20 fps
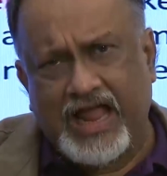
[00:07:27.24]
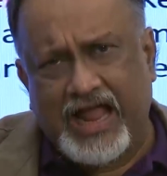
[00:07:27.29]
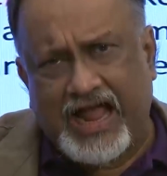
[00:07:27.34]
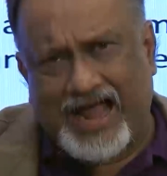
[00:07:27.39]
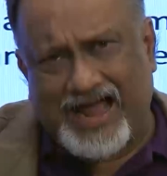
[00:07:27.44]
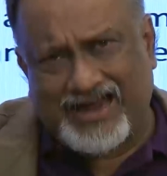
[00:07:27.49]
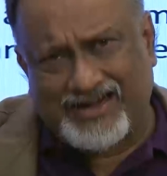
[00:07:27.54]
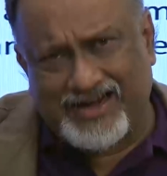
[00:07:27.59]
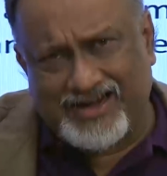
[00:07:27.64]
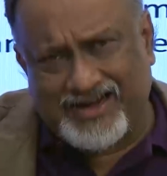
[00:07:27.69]

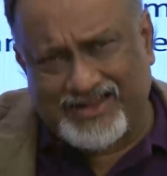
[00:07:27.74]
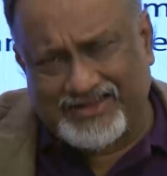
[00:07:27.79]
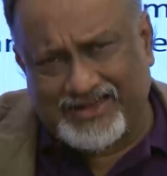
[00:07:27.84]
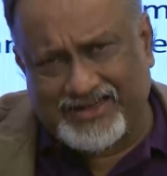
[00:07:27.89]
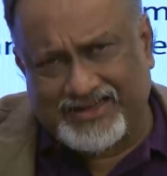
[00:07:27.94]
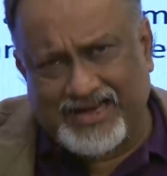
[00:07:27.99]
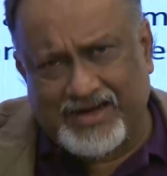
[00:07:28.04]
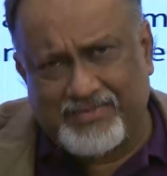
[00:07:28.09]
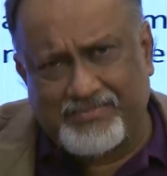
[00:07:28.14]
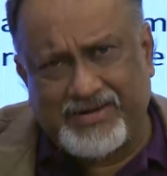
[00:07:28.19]
and another
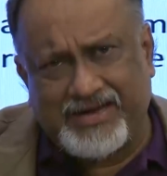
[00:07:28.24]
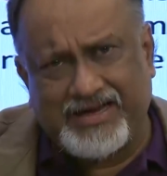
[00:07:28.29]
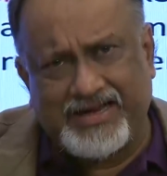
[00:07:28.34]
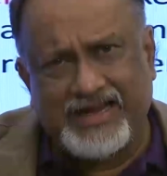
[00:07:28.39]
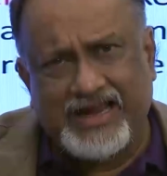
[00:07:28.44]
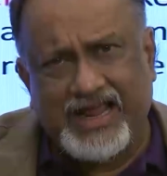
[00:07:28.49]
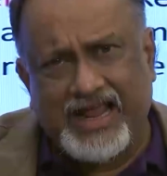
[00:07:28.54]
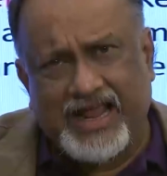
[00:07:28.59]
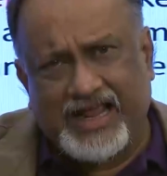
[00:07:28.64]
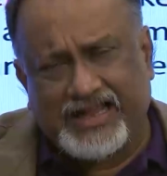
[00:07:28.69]
can be
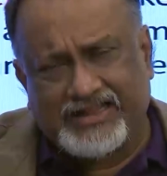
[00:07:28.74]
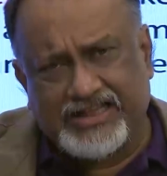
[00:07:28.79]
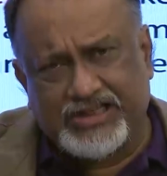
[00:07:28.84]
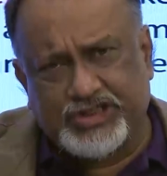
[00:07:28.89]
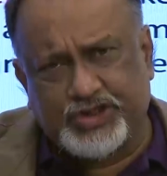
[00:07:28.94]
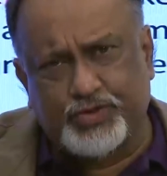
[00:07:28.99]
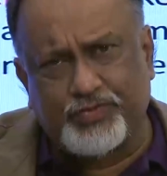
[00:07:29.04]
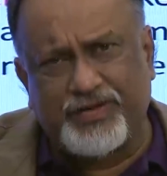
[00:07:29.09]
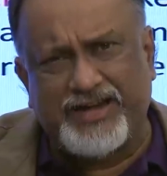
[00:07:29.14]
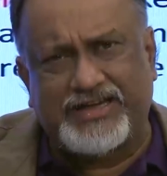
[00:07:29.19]
the
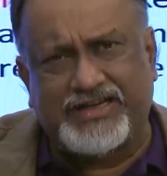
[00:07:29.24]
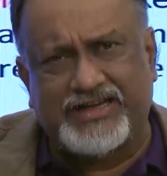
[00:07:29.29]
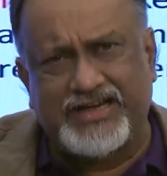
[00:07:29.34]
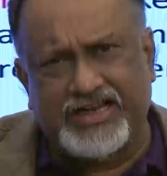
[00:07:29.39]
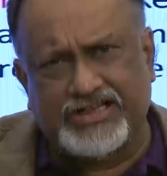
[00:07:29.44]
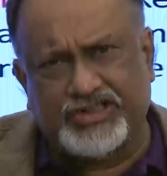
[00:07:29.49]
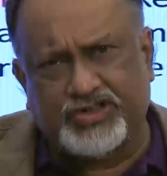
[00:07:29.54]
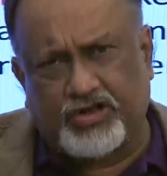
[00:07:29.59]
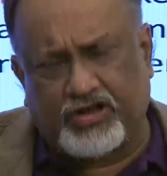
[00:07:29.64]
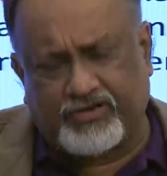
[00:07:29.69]

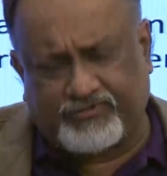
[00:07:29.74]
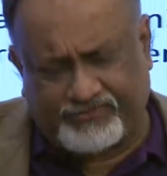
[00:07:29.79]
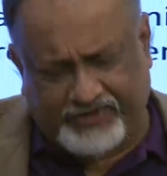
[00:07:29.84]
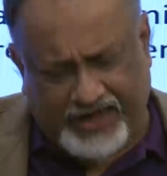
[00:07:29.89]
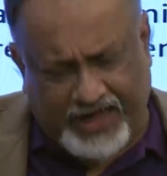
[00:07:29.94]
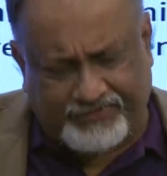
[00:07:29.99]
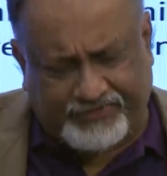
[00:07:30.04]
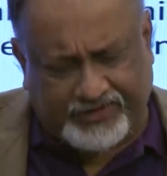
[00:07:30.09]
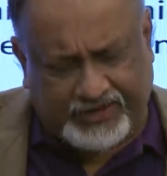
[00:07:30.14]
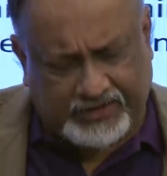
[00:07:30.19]
sweetness or
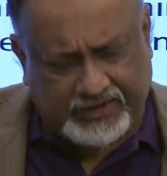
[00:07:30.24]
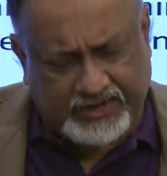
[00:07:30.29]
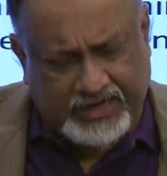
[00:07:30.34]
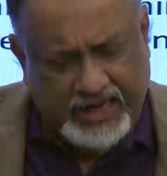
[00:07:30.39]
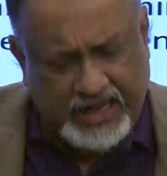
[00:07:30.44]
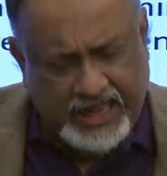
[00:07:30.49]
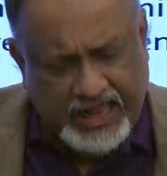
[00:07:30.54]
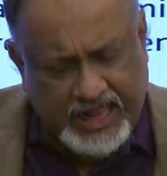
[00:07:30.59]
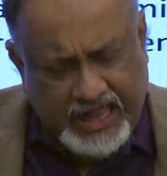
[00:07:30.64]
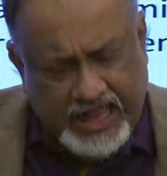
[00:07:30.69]
flavor.
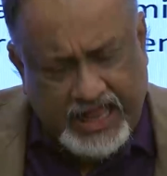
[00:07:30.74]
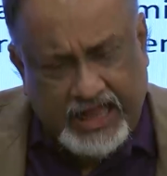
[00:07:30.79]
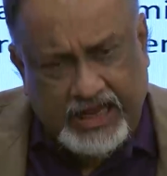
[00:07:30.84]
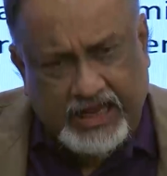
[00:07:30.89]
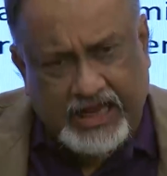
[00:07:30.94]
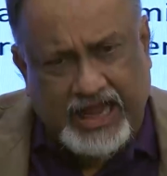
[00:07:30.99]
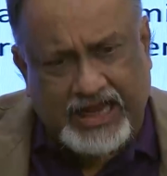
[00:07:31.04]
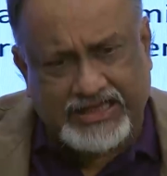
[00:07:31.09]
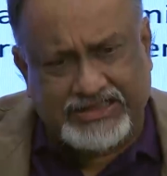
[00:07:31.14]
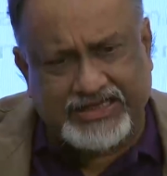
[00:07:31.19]

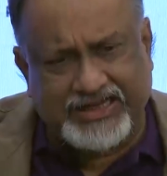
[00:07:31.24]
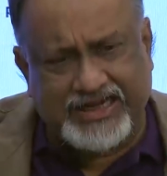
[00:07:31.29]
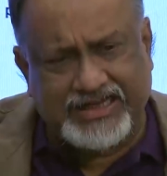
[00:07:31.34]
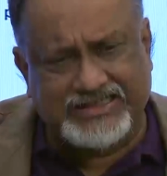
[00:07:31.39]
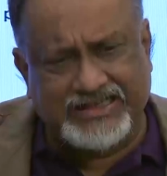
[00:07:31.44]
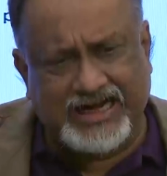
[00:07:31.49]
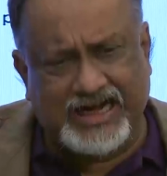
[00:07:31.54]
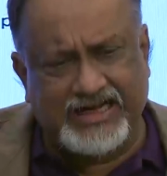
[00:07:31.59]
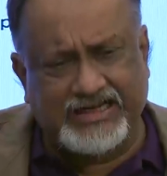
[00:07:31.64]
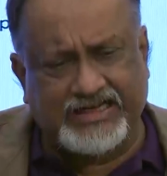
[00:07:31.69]
As a
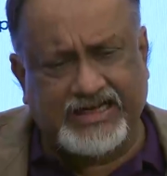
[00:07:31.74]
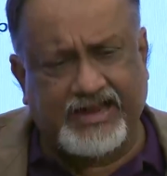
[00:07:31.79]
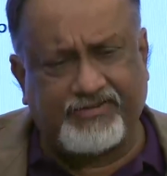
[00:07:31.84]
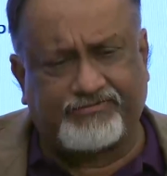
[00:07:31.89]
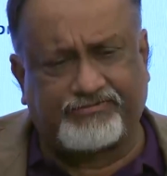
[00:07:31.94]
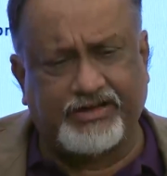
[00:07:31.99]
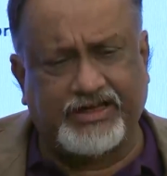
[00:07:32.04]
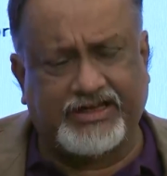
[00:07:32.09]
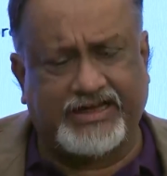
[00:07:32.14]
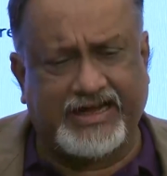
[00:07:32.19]
result,
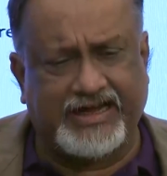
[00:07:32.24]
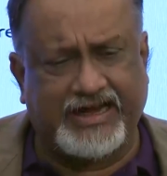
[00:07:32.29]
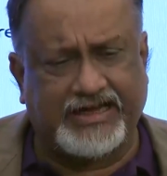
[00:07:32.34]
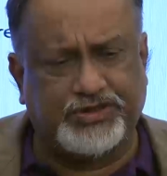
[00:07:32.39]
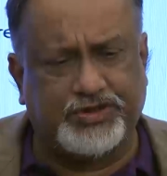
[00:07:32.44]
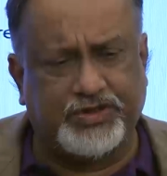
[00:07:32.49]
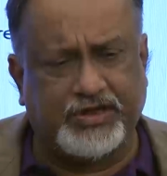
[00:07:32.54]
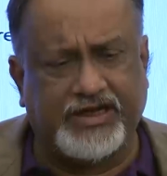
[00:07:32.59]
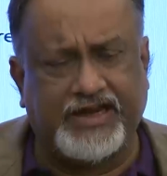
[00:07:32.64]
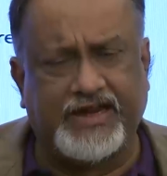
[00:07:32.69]
if we can
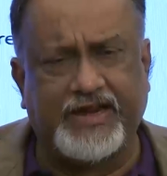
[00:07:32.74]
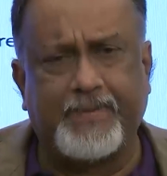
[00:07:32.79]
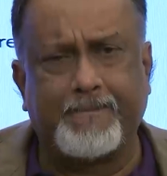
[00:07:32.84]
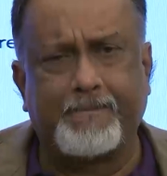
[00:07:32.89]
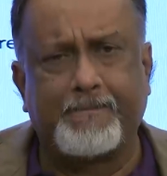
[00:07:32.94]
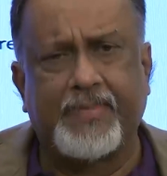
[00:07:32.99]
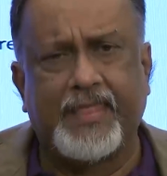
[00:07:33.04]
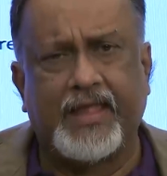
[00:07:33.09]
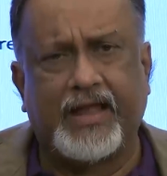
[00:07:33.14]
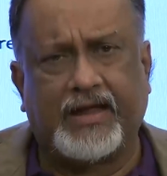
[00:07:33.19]
actually
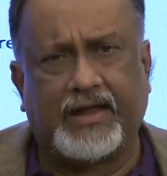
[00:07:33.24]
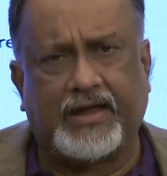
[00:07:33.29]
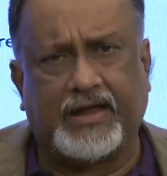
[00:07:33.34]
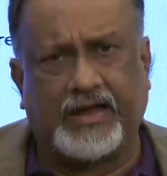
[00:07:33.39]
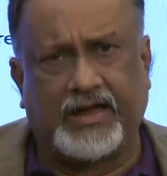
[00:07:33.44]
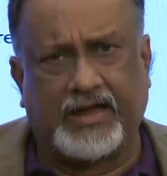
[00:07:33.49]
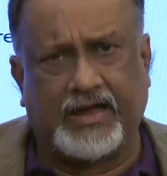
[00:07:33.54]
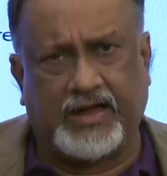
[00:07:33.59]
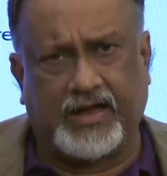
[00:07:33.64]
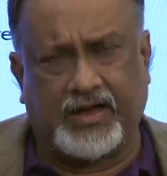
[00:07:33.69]

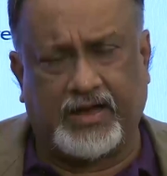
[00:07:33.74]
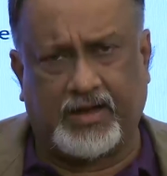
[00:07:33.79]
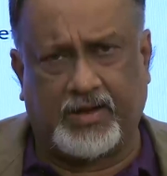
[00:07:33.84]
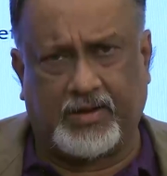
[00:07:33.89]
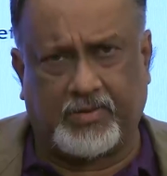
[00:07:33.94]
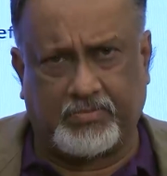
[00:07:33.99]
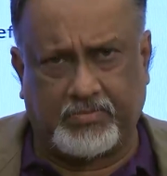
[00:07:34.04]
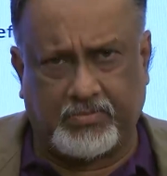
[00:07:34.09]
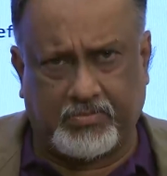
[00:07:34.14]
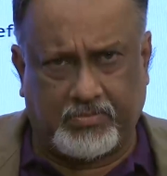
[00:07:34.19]

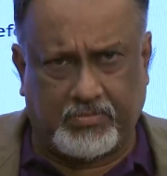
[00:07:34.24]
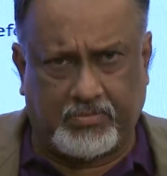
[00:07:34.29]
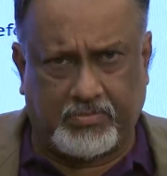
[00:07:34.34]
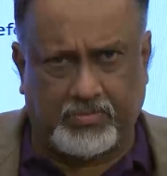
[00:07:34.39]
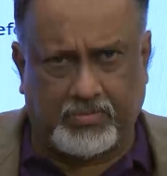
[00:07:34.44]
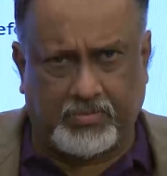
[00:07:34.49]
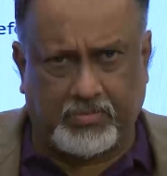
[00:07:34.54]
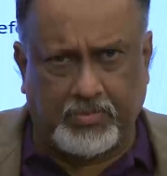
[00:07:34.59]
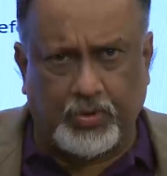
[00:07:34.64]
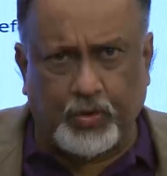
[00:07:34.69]

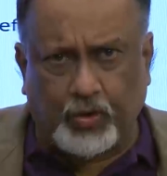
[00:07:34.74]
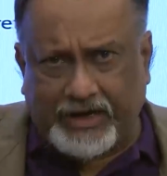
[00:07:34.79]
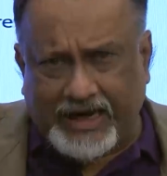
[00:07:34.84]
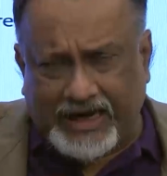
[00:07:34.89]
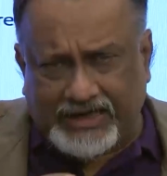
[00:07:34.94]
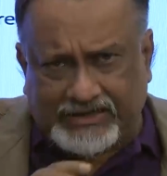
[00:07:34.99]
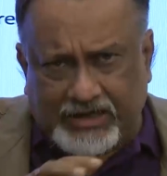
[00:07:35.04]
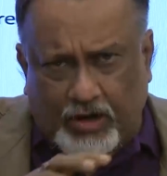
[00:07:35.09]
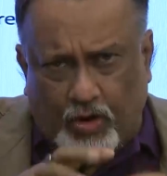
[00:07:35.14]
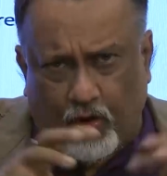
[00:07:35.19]
look
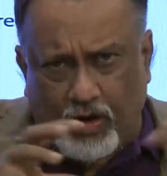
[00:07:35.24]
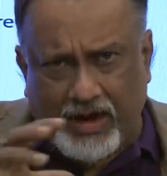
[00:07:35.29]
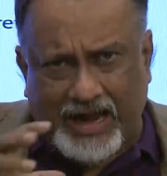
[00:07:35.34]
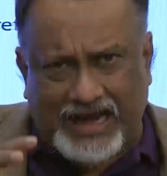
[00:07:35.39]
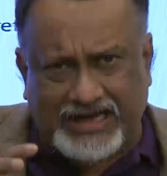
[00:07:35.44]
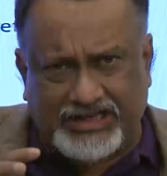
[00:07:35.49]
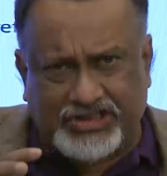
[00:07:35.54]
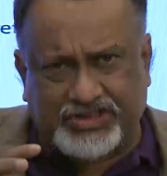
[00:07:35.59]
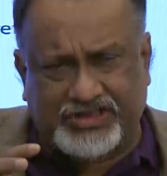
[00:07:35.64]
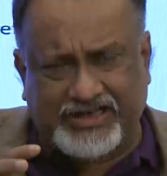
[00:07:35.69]
at the whole
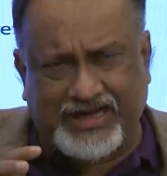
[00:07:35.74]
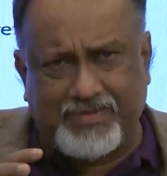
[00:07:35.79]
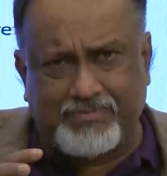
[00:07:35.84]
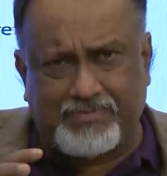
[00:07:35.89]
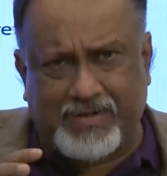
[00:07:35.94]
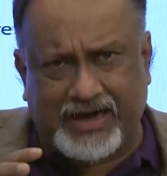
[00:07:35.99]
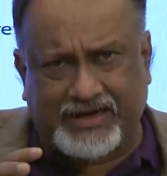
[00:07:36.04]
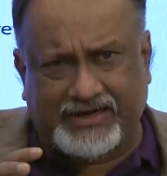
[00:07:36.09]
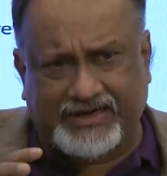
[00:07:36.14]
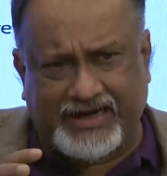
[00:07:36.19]
ice cream
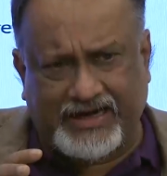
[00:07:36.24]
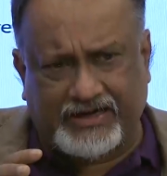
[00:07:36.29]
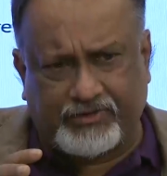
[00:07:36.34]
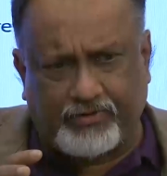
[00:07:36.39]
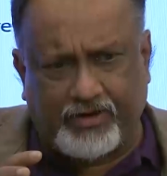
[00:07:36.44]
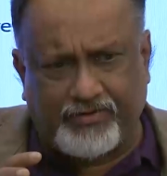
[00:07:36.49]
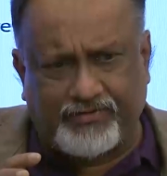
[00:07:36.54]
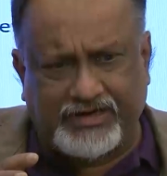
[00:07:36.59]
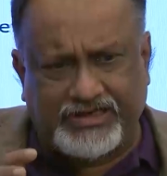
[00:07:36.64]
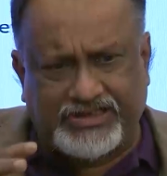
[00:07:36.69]
market,
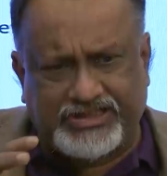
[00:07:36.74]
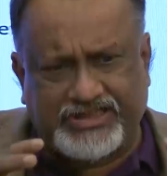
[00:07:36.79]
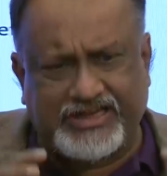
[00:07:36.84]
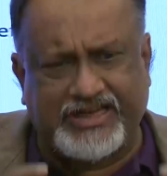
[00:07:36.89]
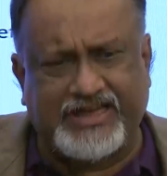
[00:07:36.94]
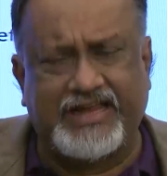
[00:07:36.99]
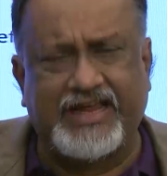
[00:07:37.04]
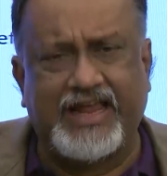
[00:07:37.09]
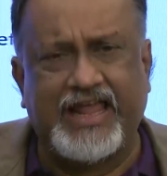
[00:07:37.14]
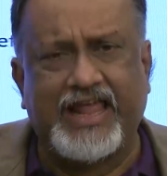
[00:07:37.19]
we will
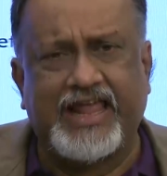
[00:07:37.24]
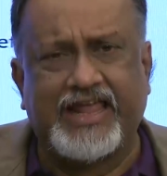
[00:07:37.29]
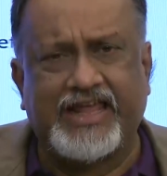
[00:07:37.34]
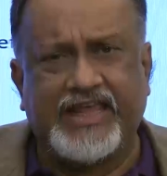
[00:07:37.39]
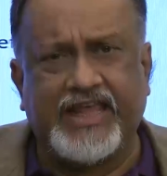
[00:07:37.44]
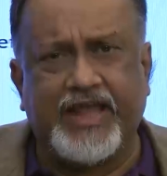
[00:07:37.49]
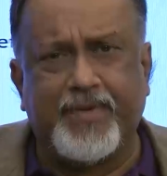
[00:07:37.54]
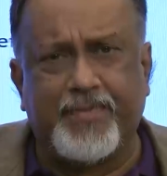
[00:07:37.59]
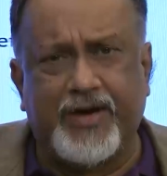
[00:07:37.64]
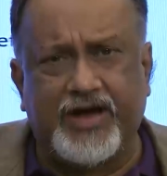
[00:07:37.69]
see
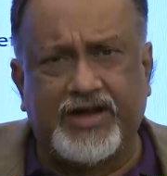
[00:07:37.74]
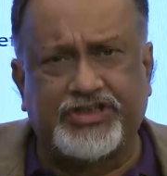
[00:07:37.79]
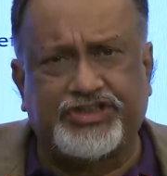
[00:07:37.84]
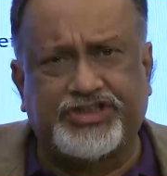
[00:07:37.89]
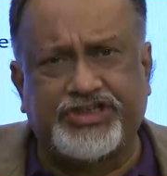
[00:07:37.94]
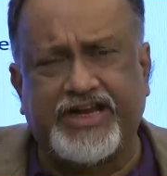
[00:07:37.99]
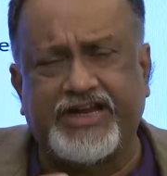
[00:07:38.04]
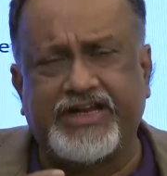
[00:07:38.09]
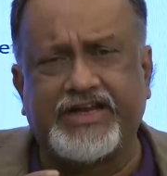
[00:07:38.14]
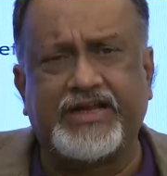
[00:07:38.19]

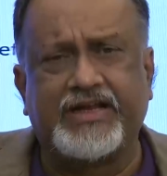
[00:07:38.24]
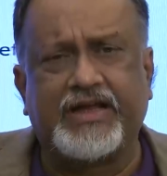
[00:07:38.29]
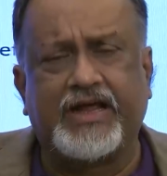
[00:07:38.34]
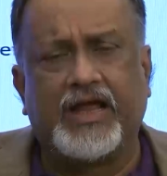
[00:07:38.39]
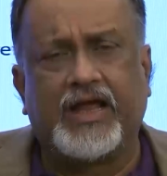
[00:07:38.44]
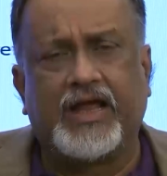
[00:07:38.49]
emerging